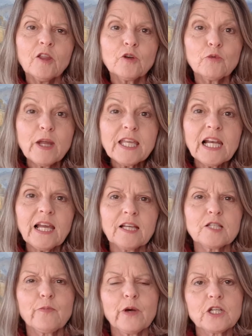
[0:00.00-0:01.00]
The regular
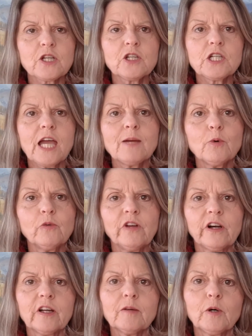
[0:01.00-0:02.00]
expression table
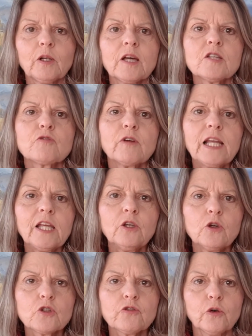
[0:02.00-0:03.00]
variable is really
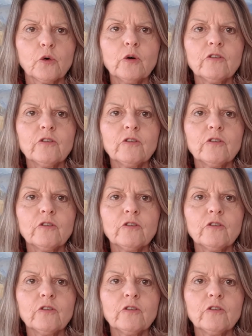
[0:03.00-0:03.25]
useful